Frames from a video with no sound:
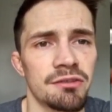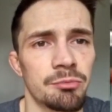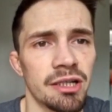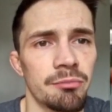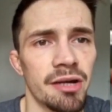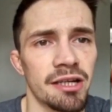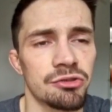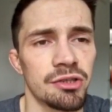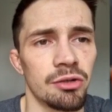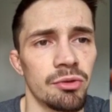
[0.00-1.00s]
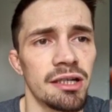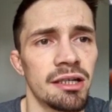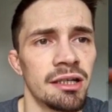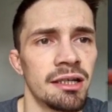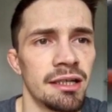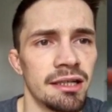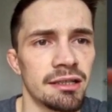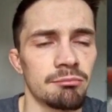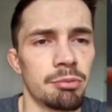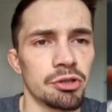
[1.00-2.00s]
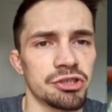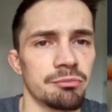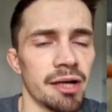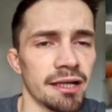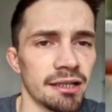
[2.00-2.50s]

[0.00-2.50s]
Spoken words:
bring it back straight away. He can push it back.